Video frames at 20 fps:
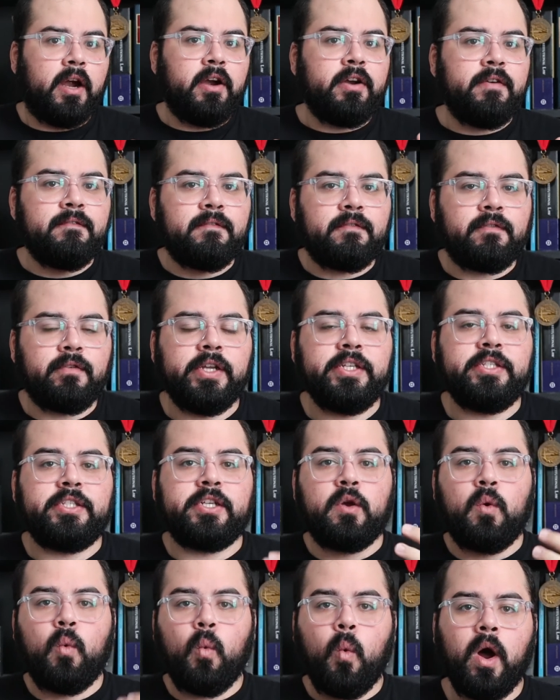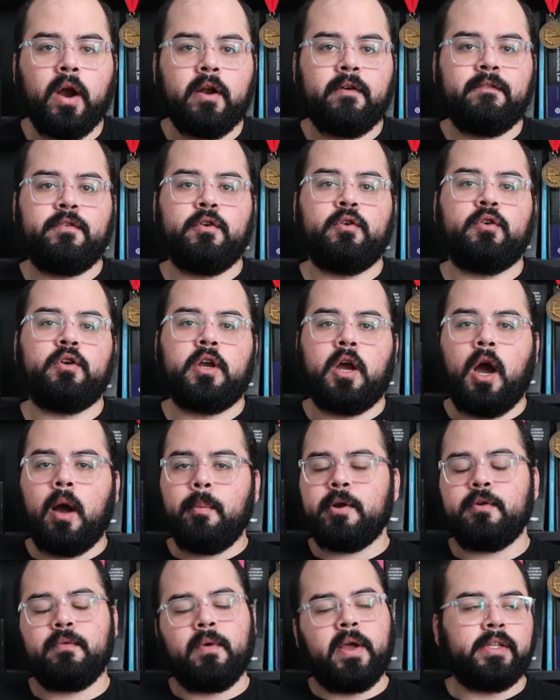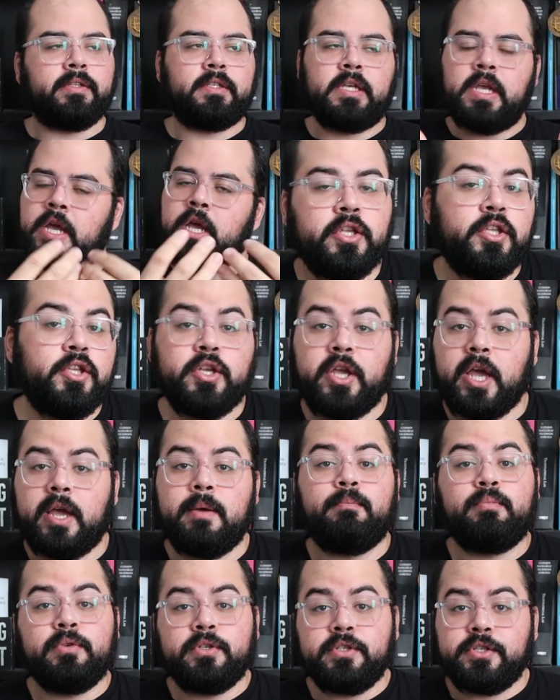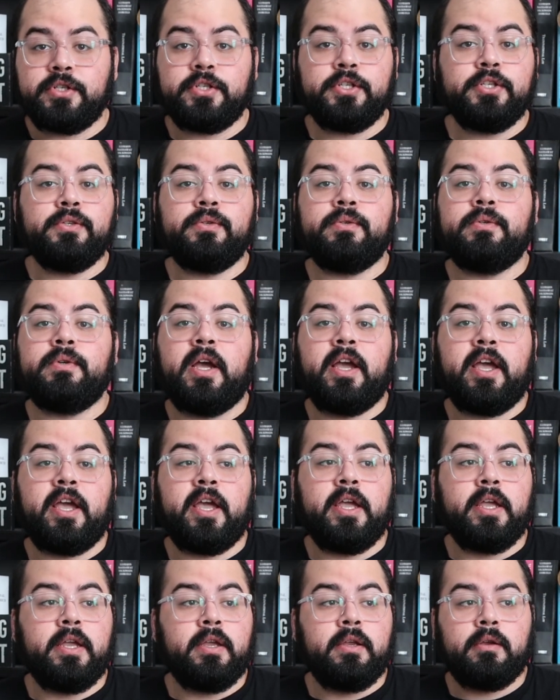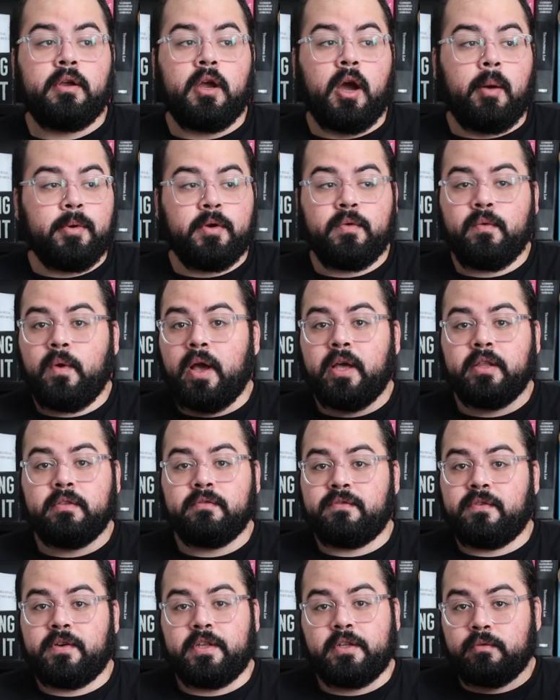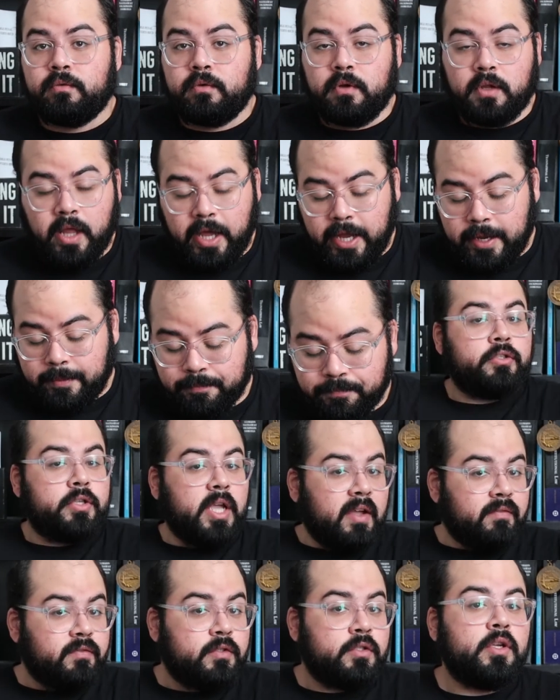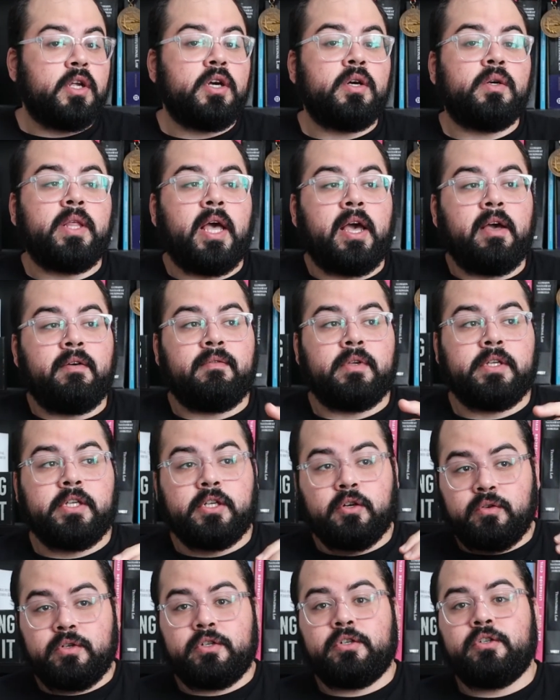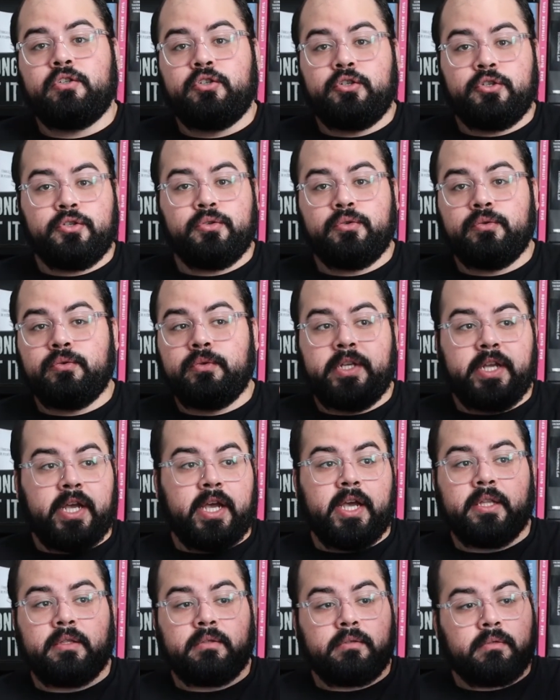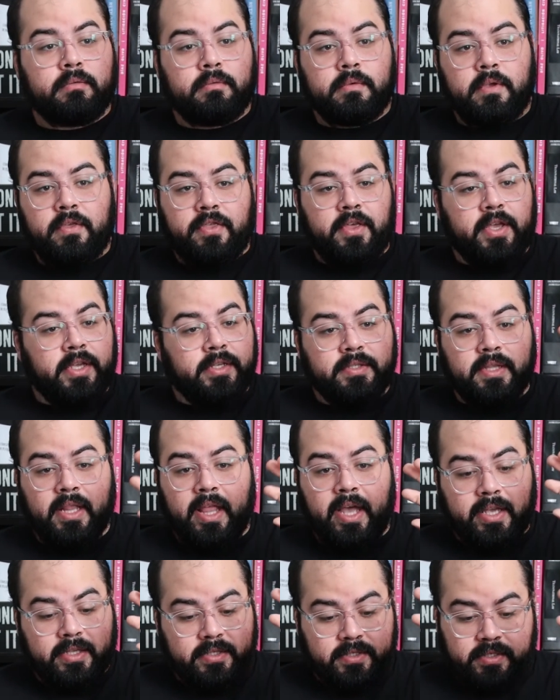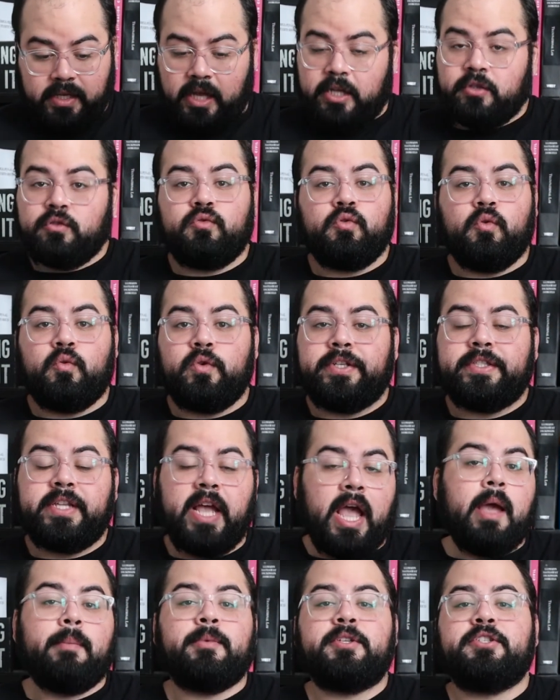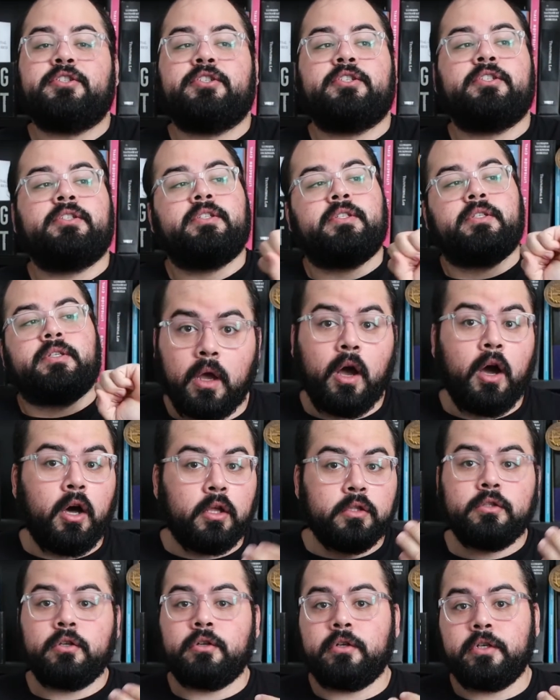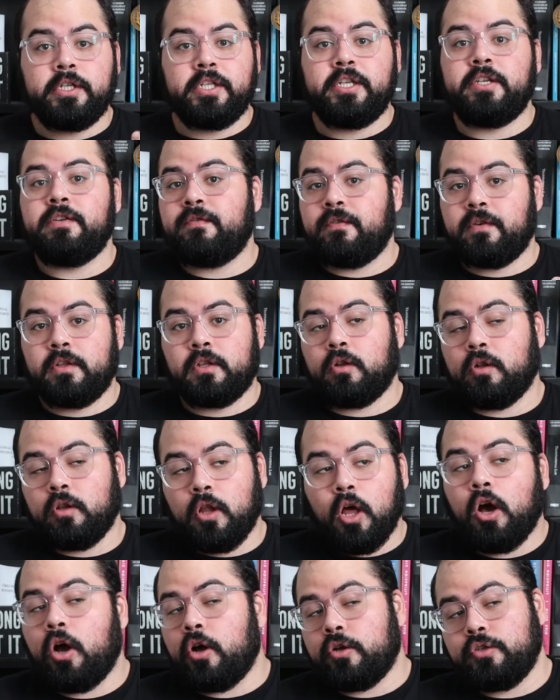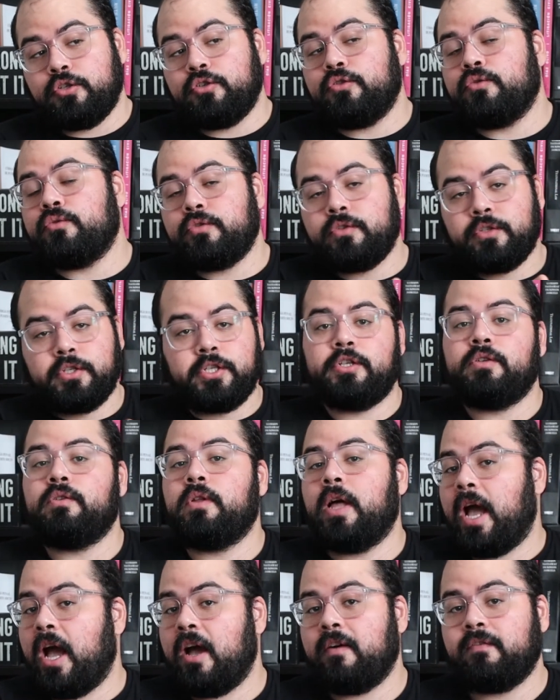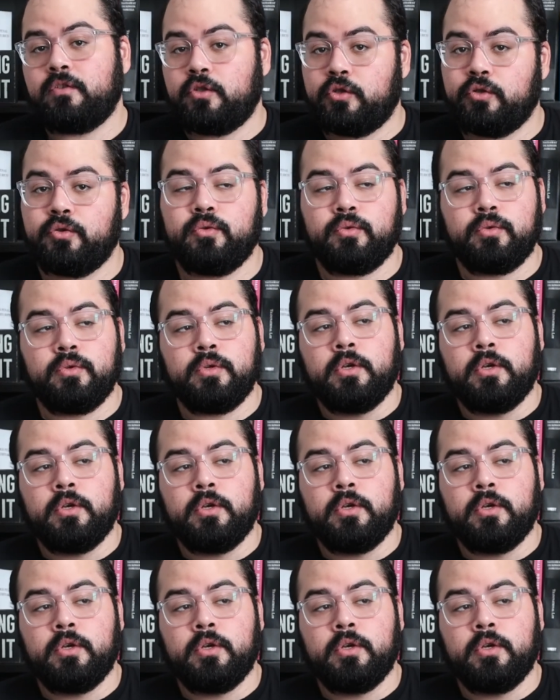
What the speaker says: are infringing one of your copyrights. You can pursue a copyright federal claim. You have to know that in order to get things like statutory damages under the federal law, you still have to